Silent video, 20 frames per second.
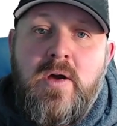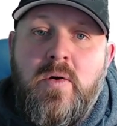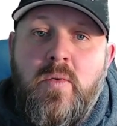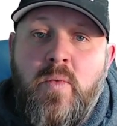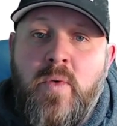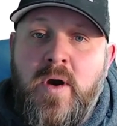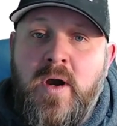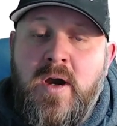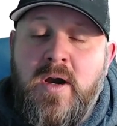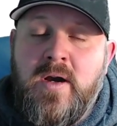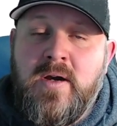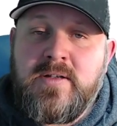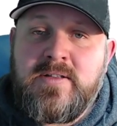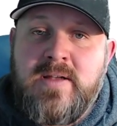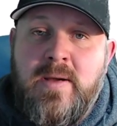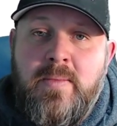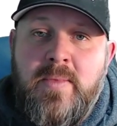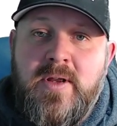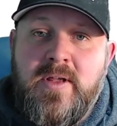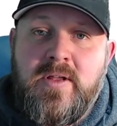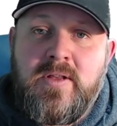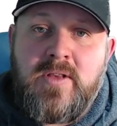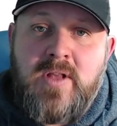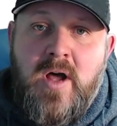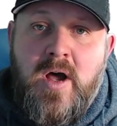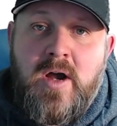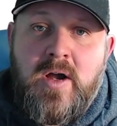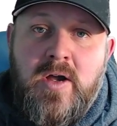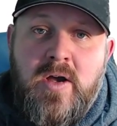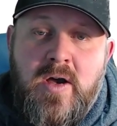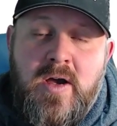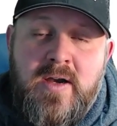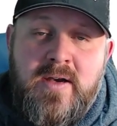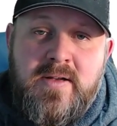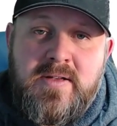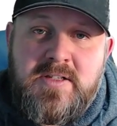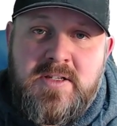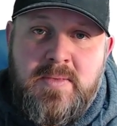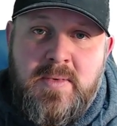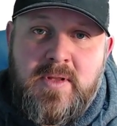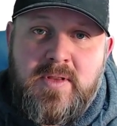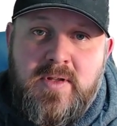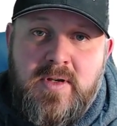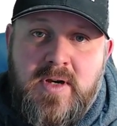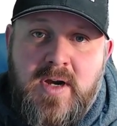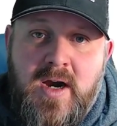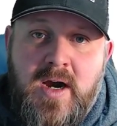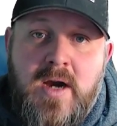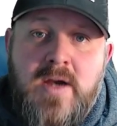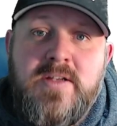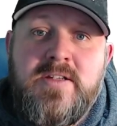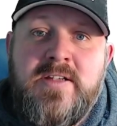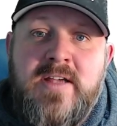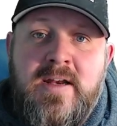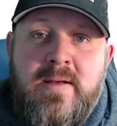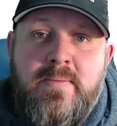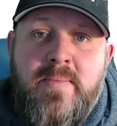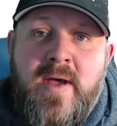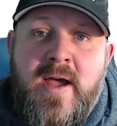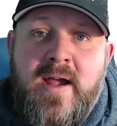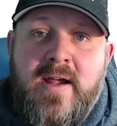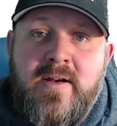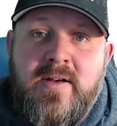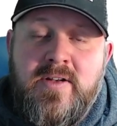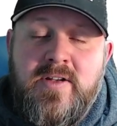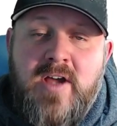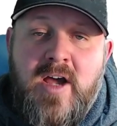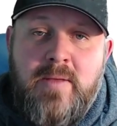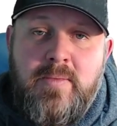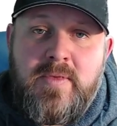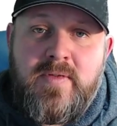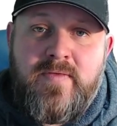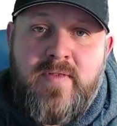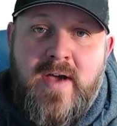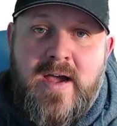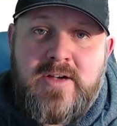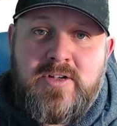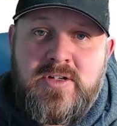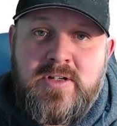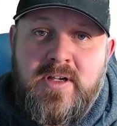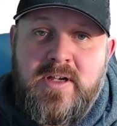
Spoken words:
where somebody can log on, submit the cards, get it back in a timely fashion.